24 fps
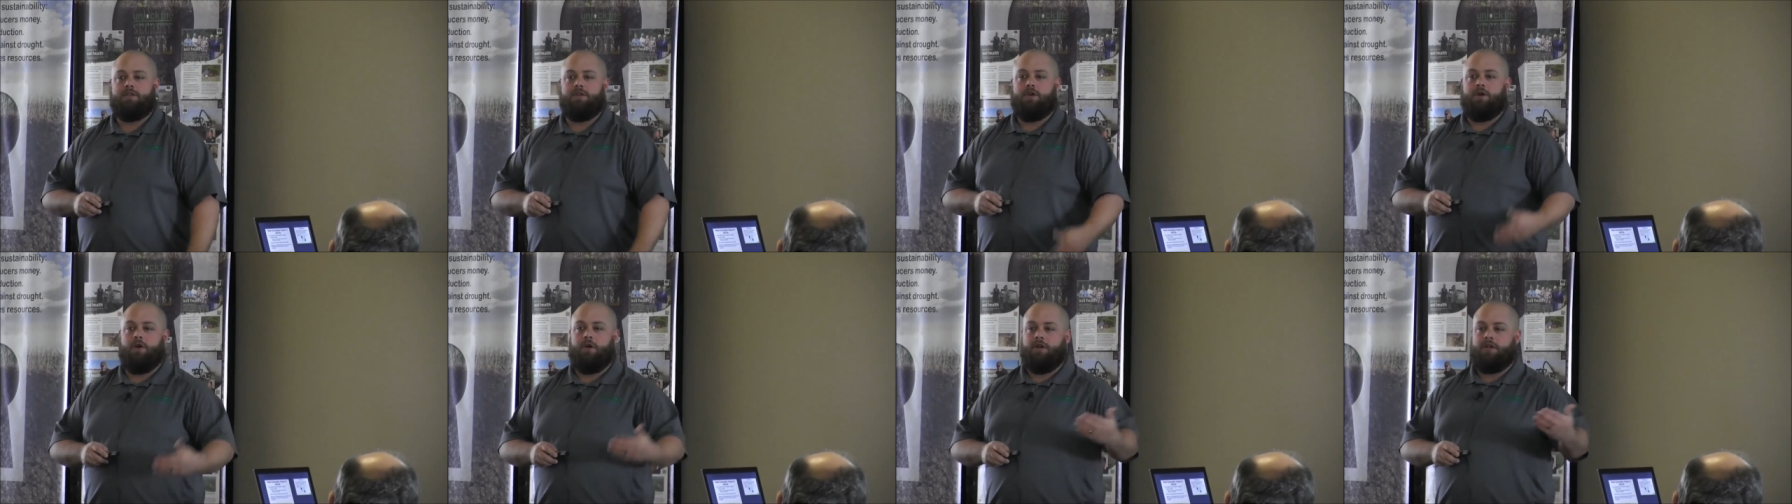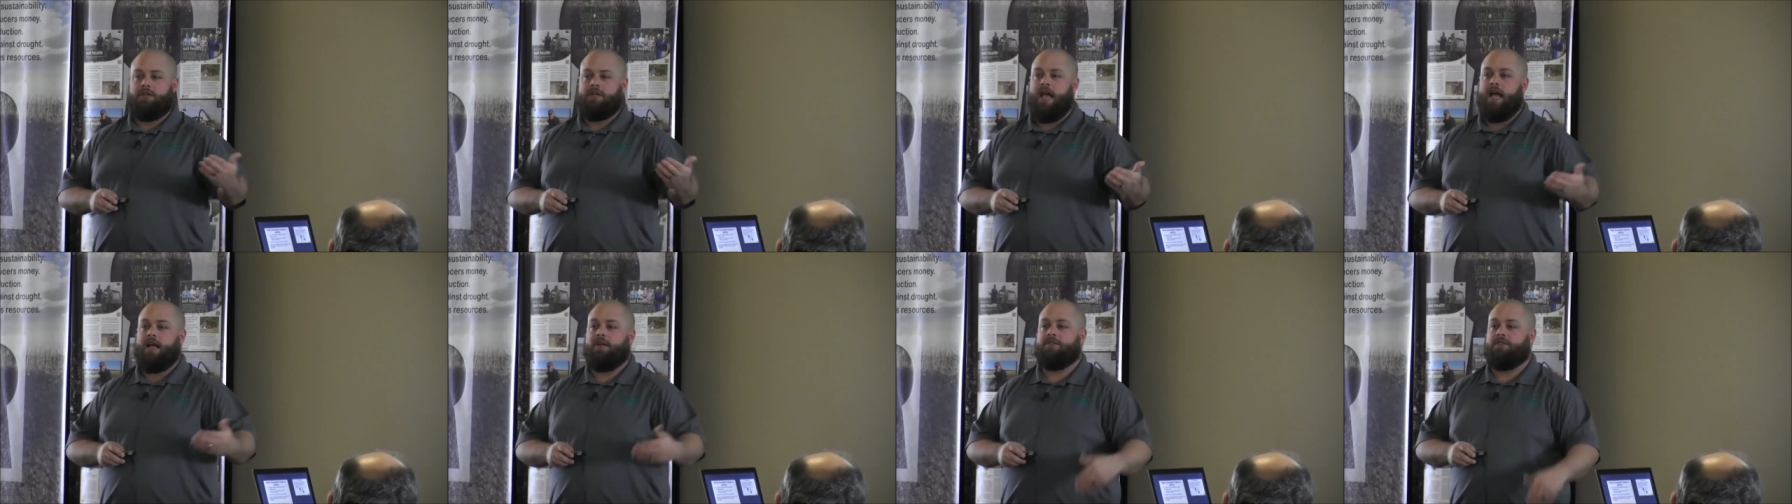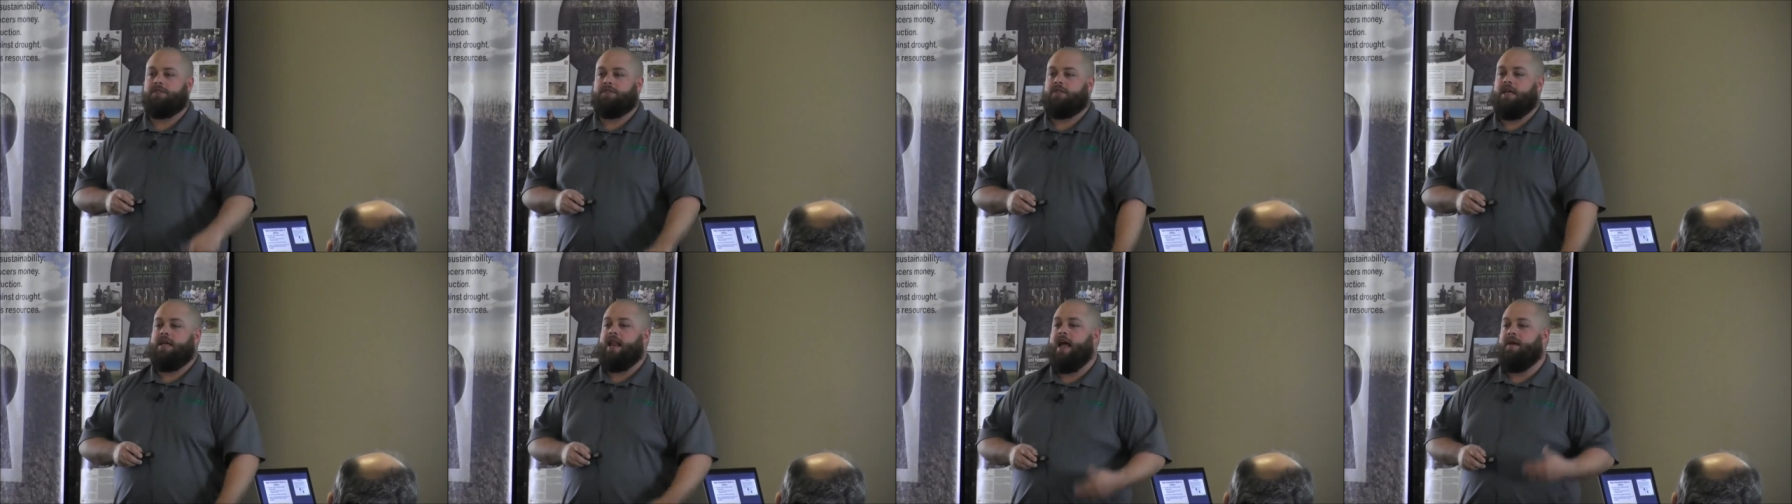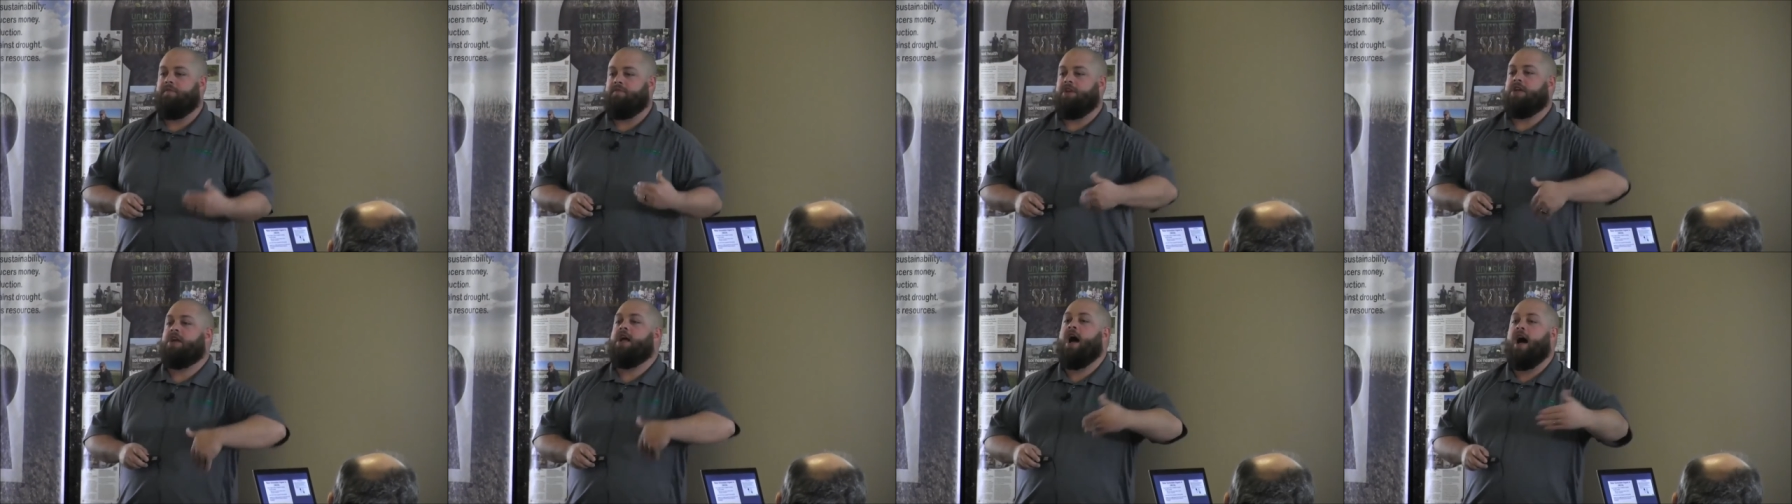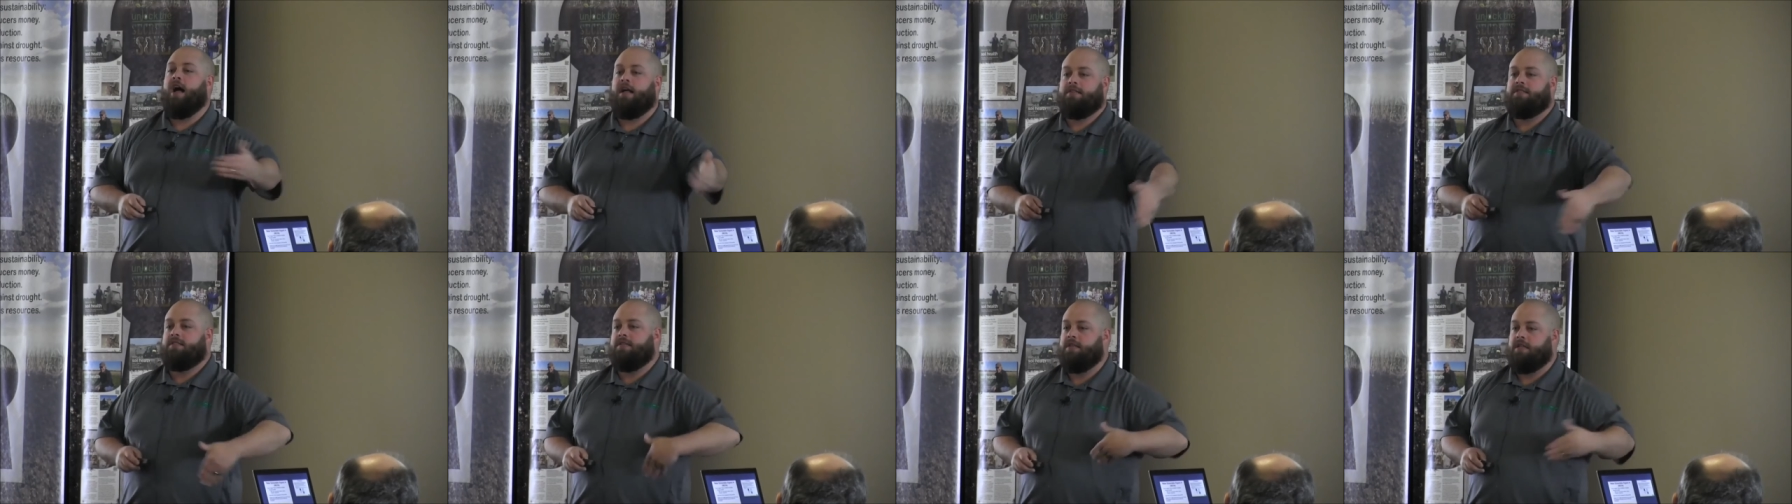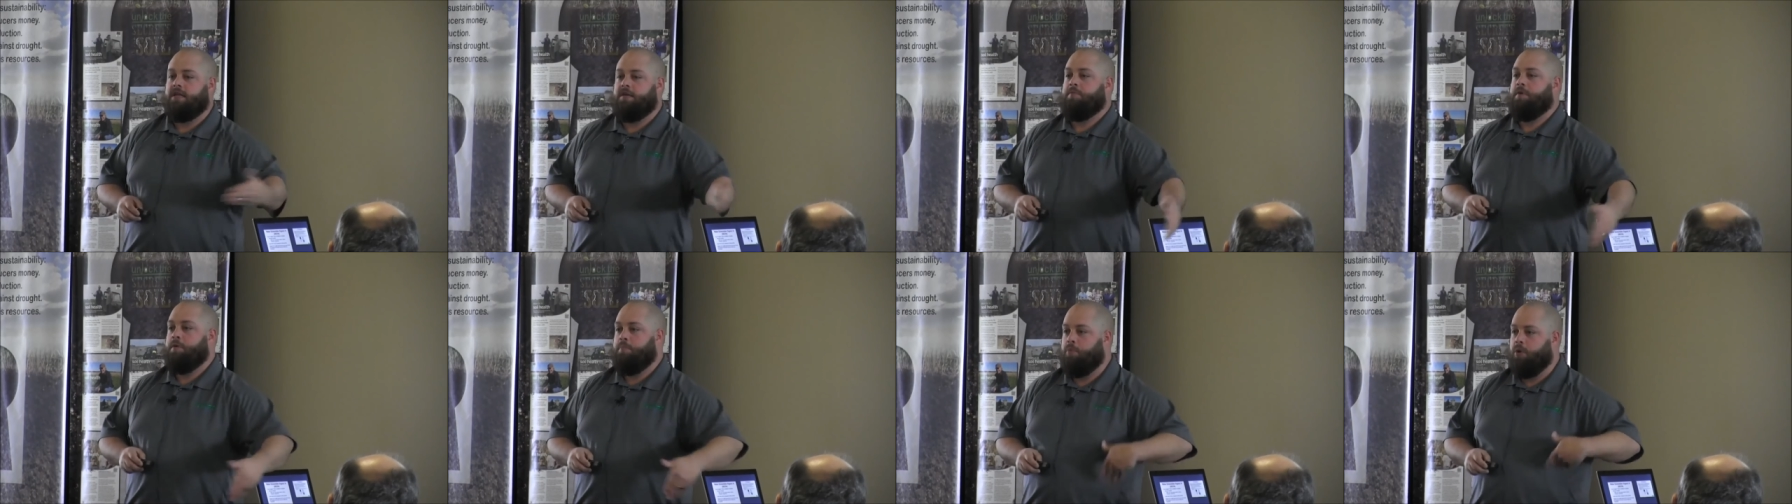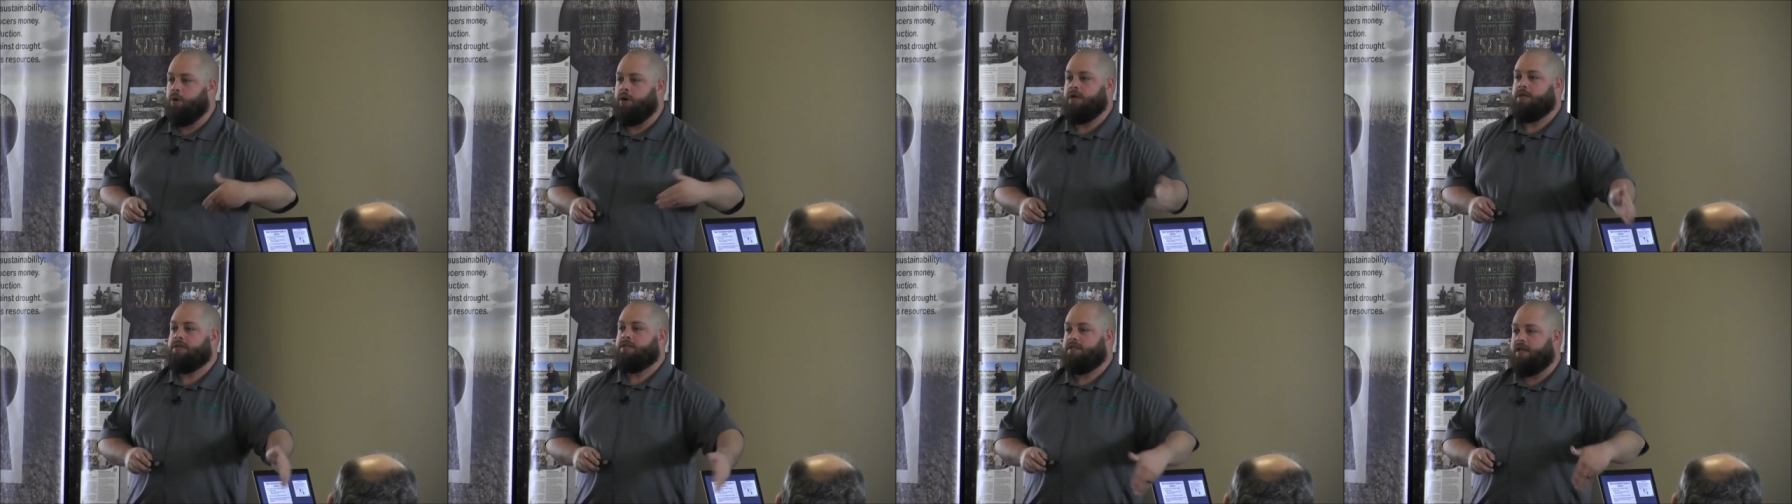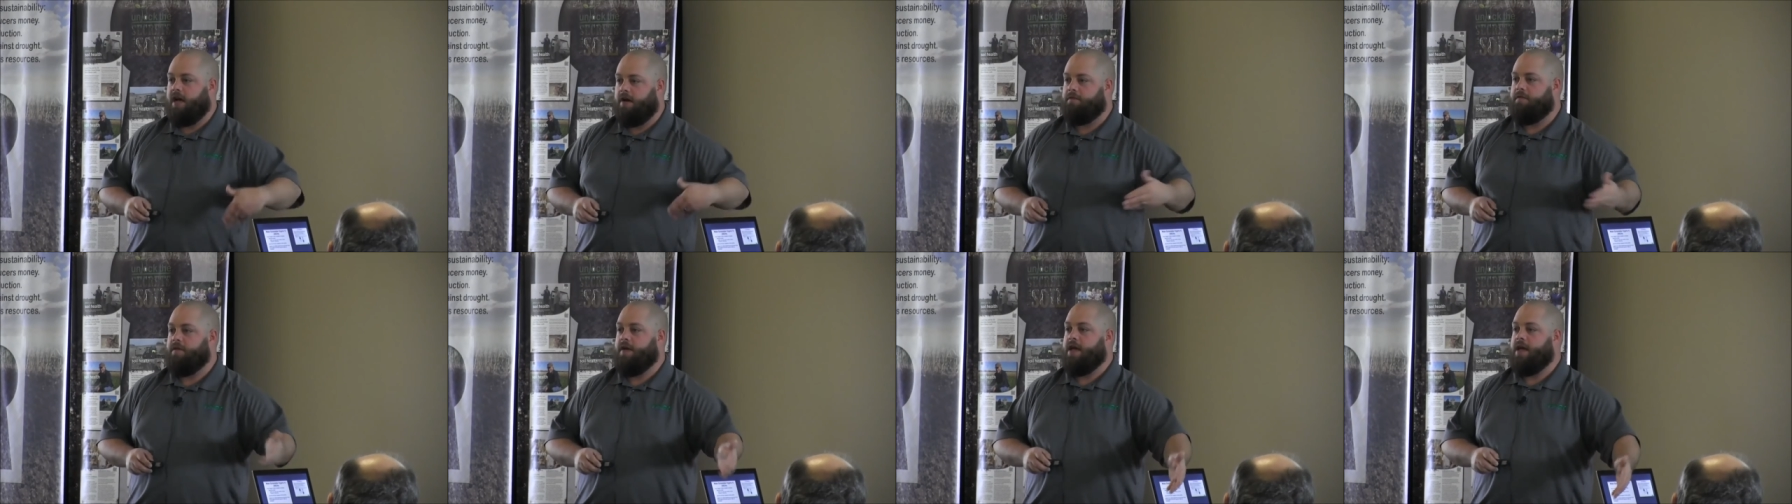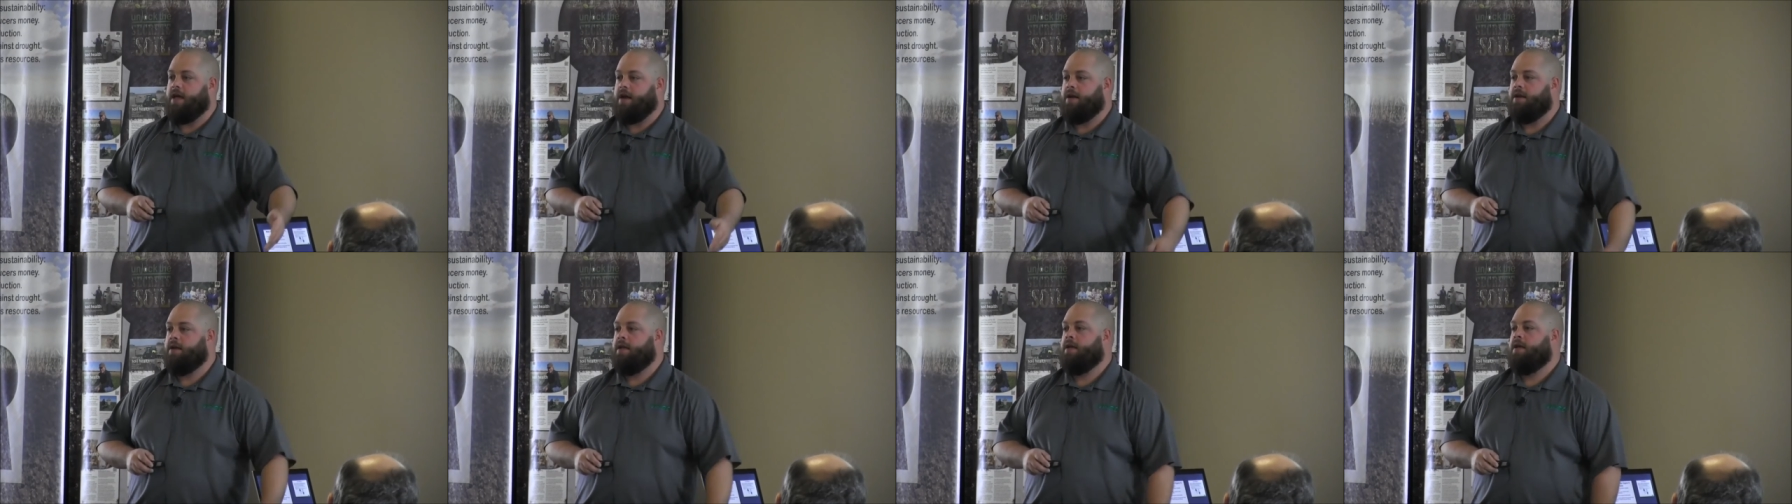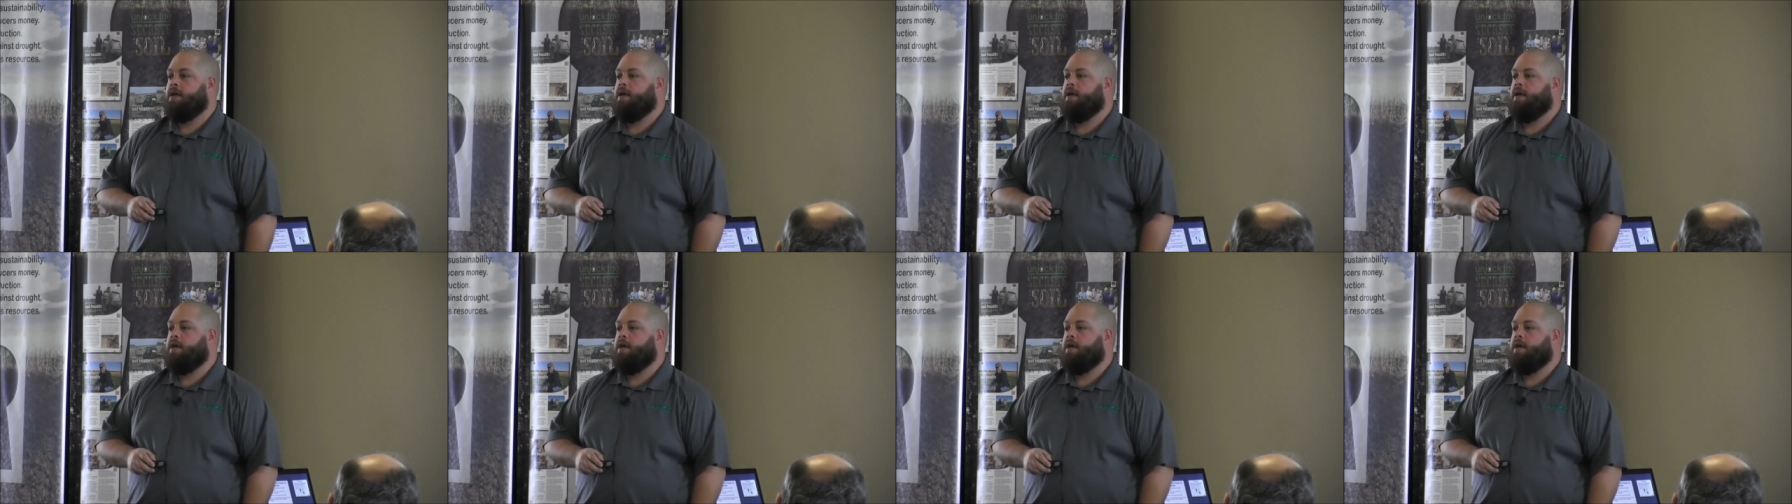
You go to Texas, they'd have to constantly be putting stuff in